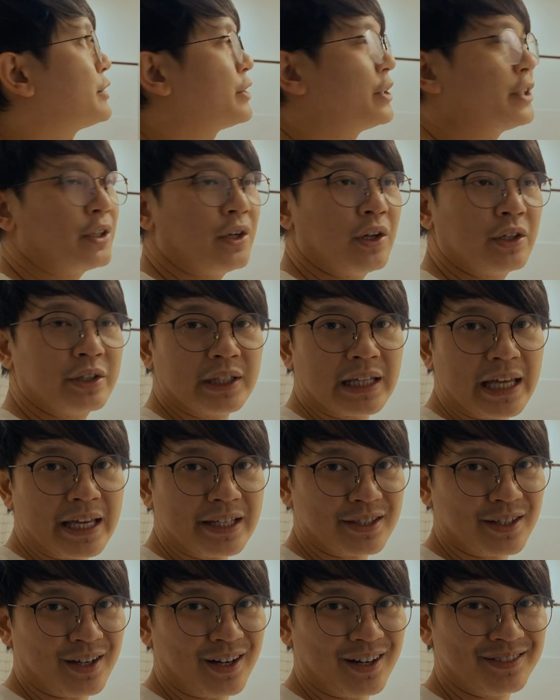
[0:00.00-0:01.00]
turn all the
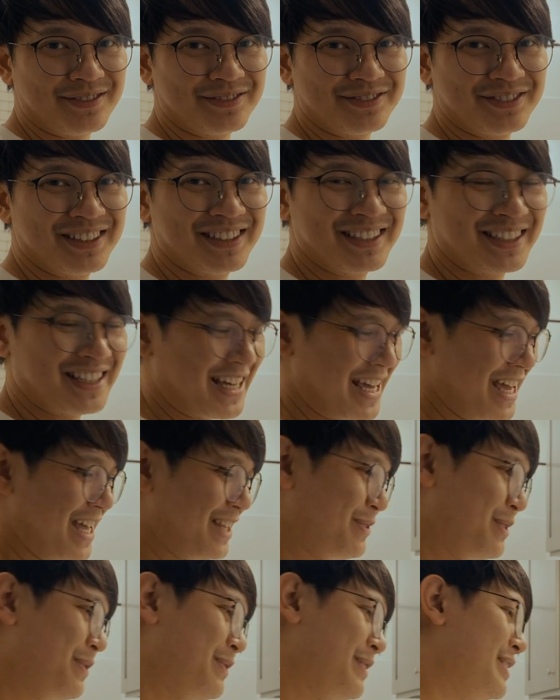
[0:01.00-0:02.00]
lights off
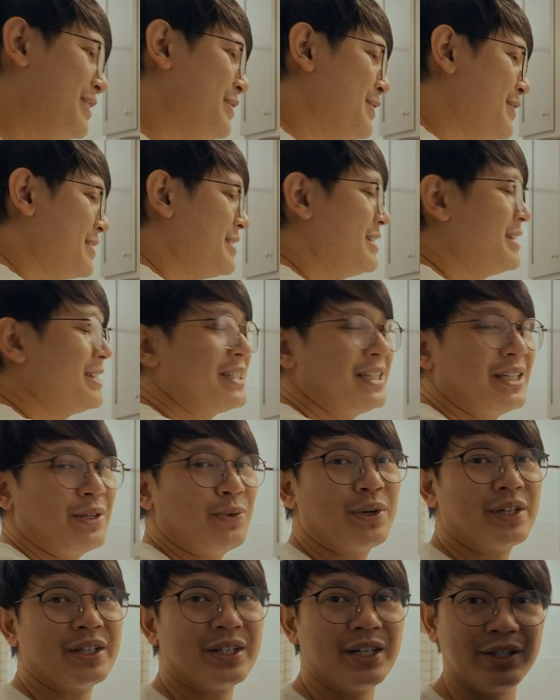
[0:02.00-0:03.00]
and we will use the
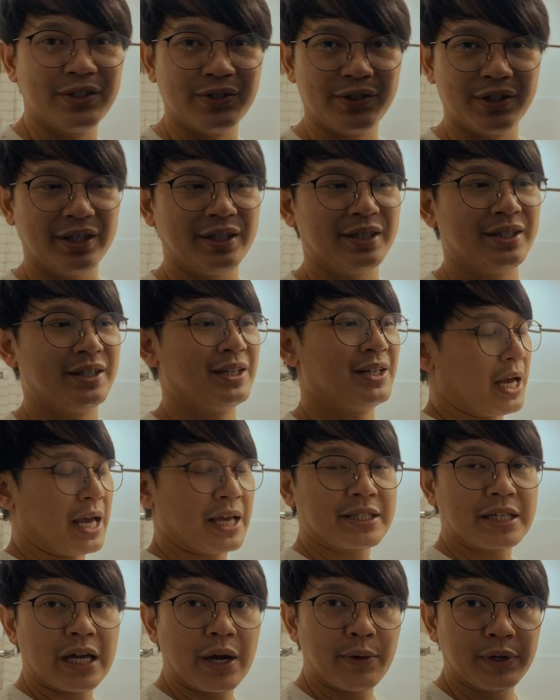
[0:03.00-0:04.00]
C100
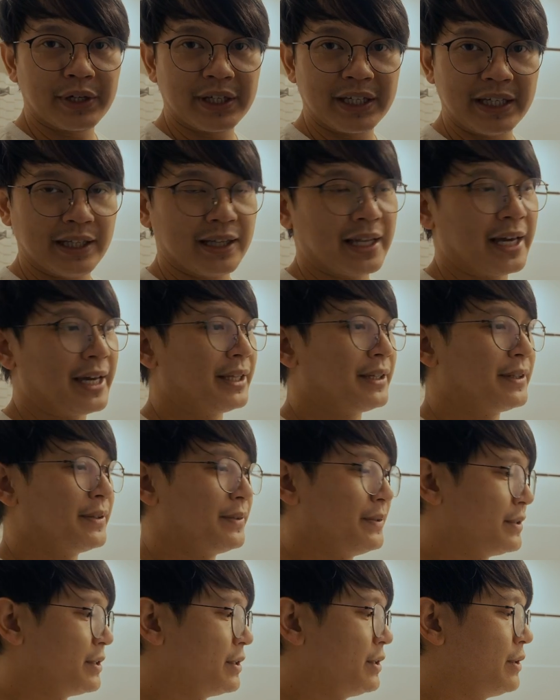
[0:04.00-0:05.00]
as our key light.
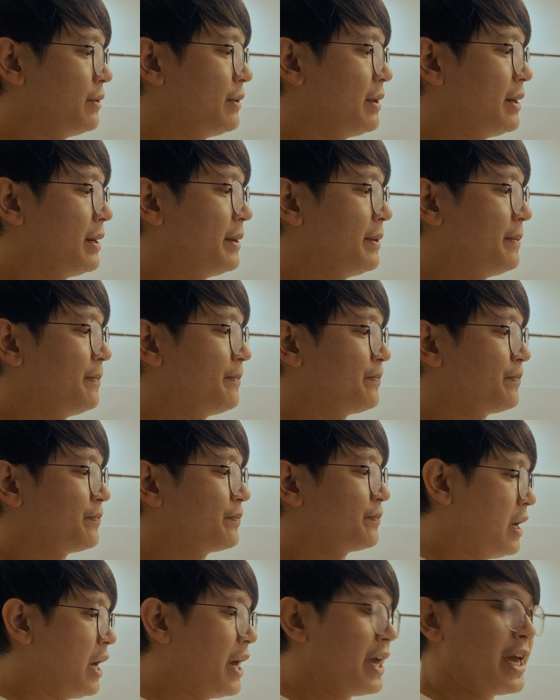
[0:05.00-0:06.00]
So
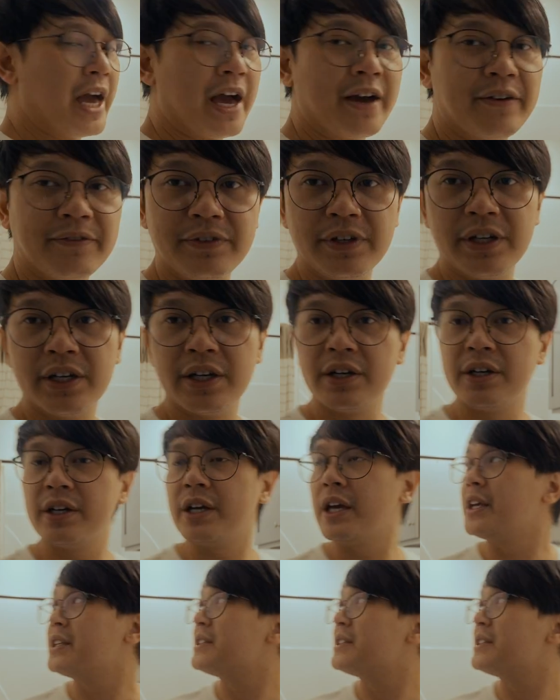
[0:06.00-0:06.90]
I have here a